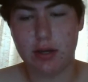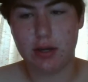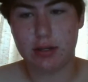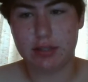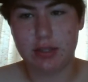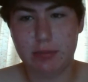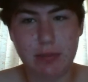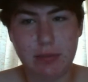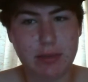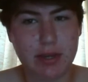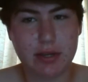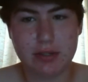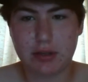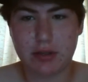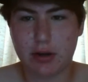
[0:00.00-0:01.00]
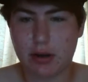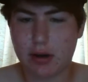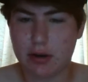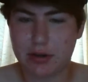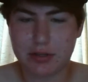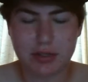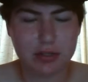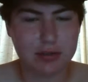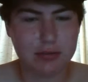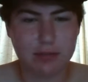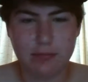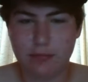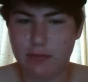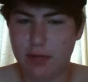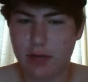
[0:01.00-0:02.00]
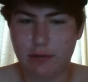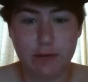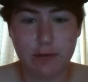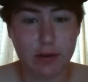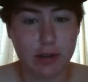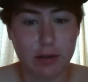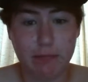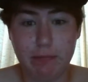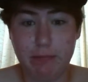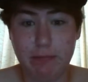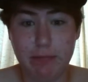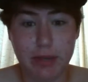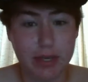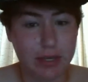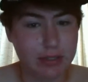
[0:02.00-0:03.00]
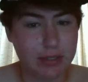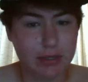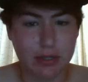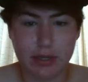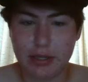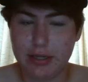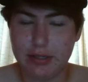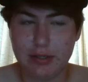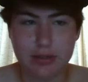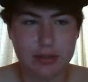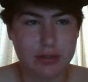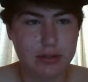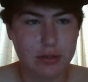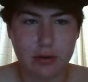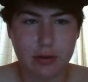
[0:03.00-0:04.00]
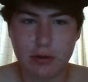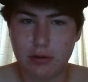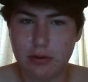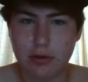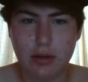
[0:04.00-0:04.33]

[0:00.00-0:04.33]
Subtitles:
Simply because is just a fucking beast. Like, he's so